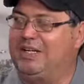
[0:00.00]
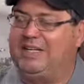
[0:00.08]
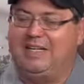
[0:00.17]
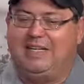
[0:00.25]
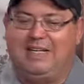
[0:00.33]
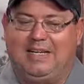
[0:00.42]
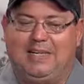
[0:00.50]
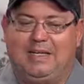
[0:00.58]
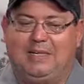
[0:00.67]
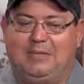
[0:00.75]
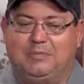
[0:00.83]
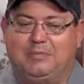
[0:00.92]
Exactly. And
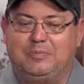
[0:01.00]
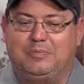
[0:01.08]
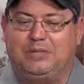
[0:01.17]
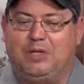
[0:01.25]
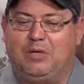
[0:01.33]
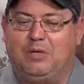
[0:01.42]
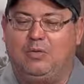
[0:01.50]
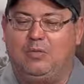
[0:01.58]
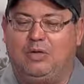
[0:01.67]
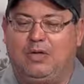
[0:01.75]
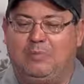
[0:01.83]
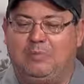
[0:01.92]
um, so,
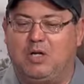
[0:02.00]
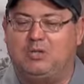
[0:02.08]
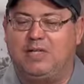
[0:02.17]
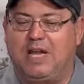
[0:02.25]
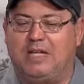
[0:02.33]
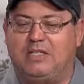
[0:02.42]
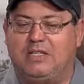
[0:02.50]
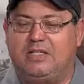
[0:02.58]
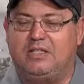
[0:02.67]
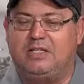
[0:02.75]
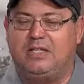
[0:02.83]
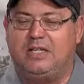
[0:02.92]
in most
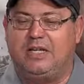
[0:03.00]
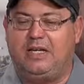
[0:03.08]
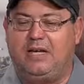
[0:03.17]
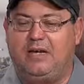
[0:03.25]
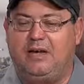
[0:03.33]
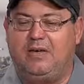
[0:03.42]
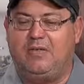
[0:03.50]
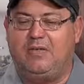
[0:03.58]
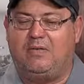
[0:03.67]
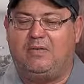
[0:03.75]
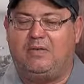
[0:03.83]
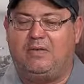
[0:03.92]
cases, the
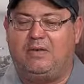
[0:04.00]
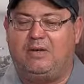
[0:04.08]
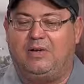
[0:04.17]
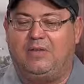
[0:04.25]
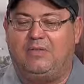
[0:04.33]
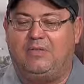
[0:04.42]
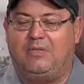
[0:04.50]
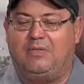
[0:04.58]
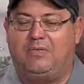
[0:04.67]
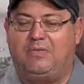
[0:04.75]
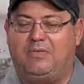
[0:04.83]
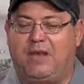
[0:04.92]
uh, uh,
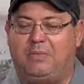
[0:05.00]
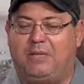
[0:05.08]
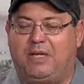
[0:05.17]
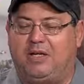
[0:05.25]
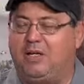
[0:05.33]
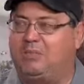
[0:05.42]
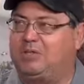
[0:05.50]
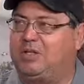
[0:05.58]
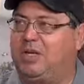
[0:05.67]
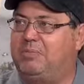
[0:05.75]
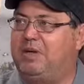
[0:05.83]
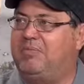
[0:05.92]
family income's
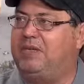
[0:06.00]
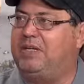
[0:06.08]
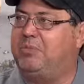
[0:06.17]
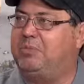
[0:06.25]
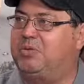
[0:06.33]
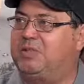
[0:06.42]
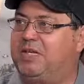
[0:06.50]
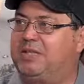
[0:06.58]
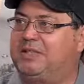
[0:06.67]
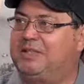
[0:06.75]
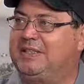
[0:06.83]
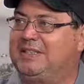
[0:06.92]
cut by 50%.
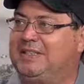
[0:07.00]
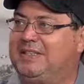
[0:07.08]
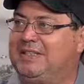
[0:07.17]
Yeah.